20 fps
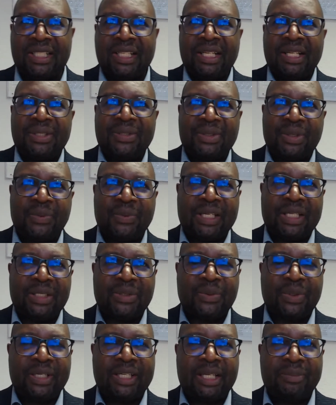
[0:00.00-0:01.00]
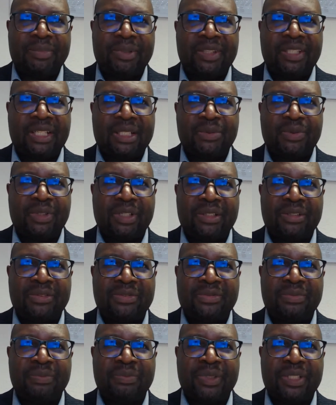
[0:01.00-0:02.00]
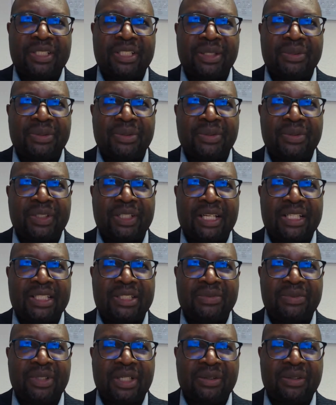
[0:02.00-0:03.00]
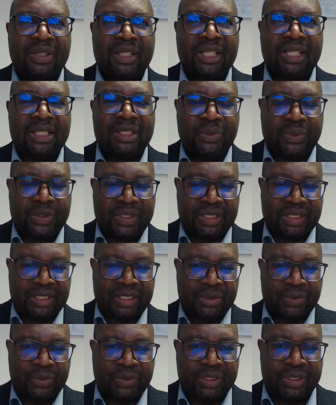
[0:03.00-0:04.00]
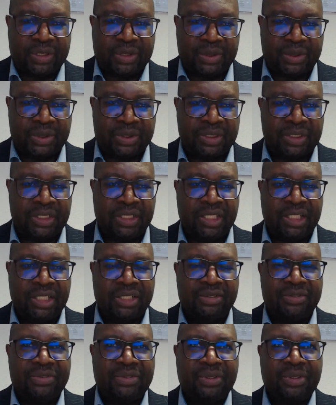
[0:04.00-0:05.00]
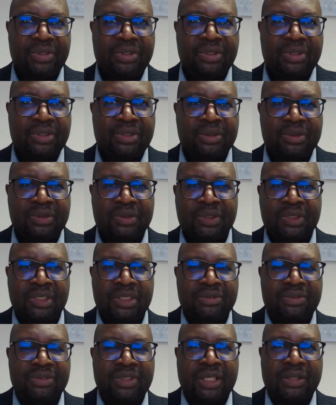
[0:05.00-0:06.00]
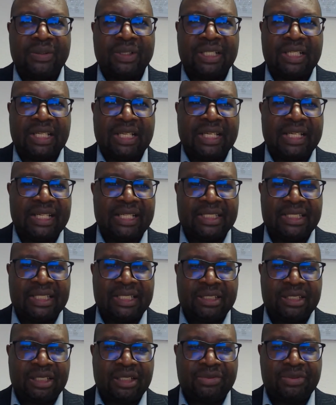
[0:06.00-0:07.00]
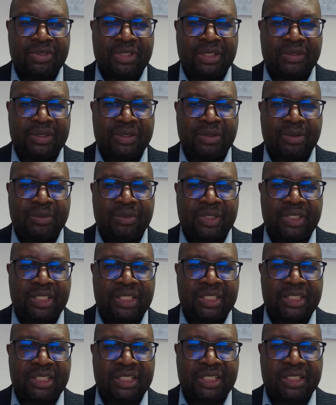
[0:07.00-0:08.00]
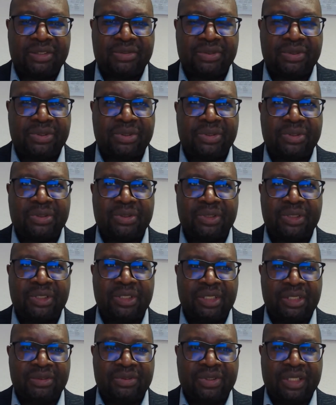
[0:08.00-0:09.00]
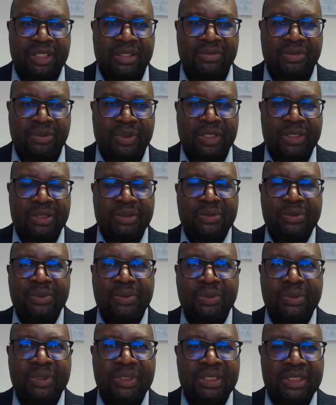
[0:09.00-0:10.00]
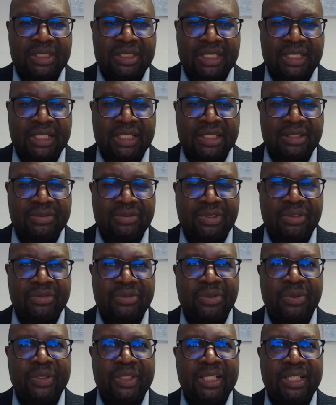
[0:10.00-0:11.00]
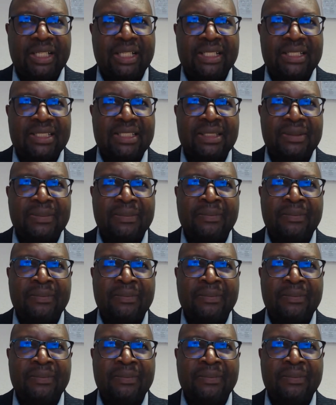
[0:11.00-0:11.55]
So we are so happy that we've been recognized for our hard work that we do for our clients and for our community and for everyone who is involved with us.